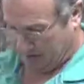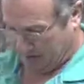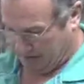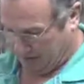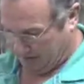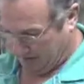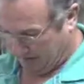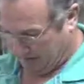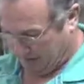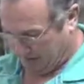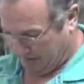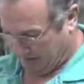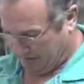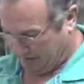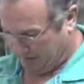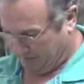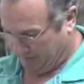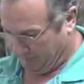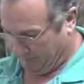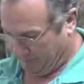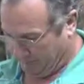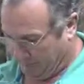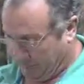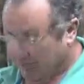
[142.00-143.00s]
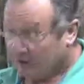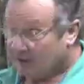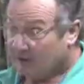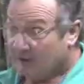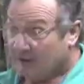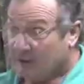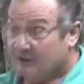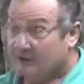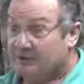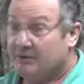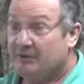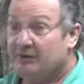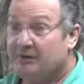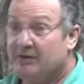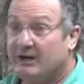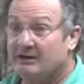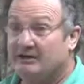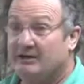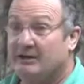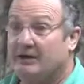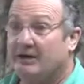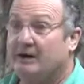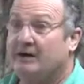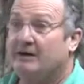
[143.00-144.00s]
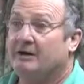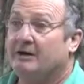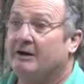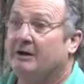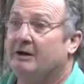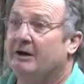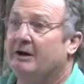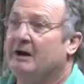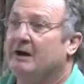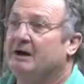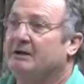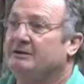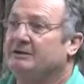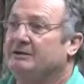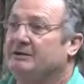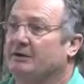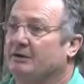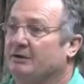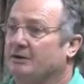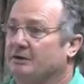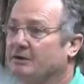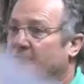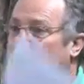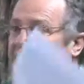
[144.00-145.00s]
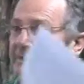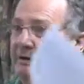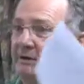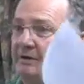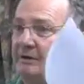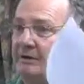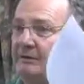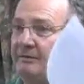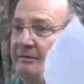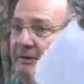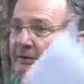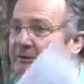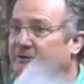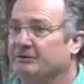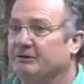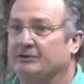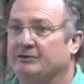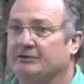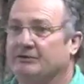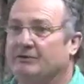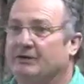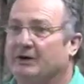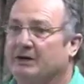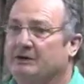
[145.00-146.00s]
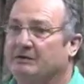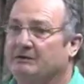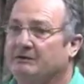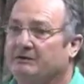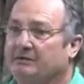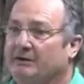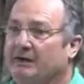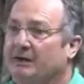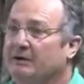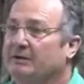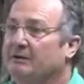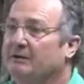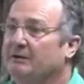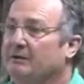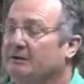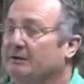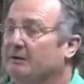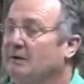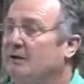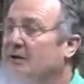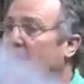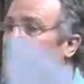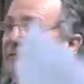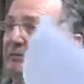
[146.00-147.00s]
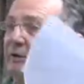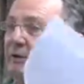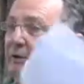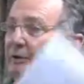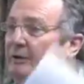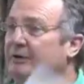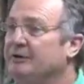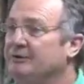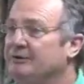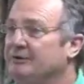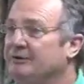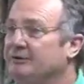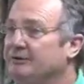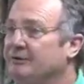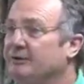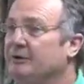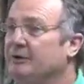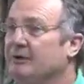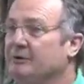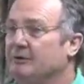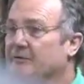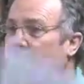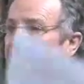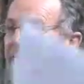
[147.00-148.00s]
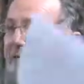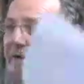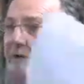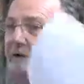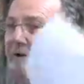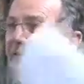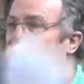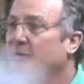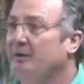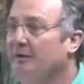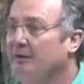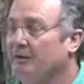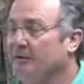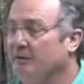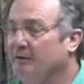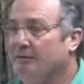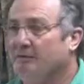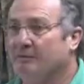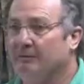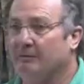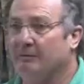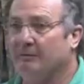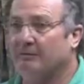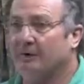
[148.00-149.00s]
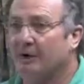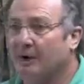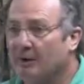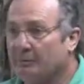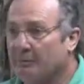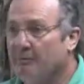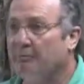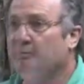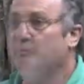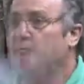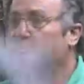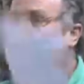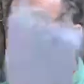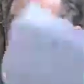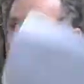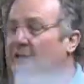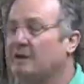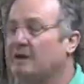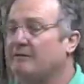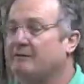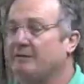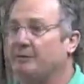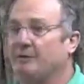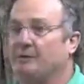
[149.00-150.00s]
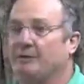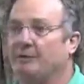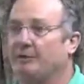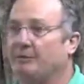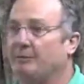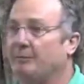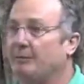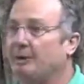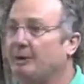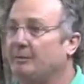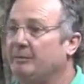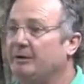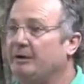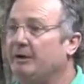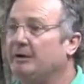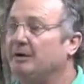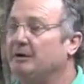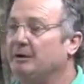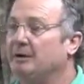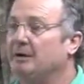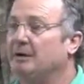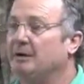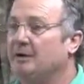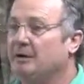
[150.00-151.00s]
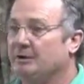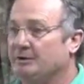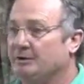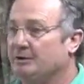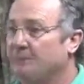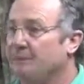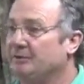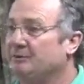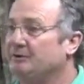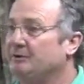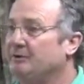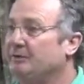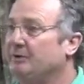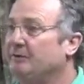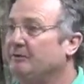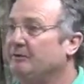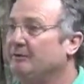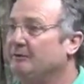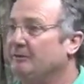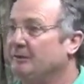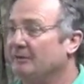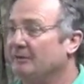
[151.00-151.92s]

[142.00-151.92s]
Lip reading: Okay. In 2008, I asked the Forest Conservation Fund if they were interested in, if I put a covenant on the property to preserve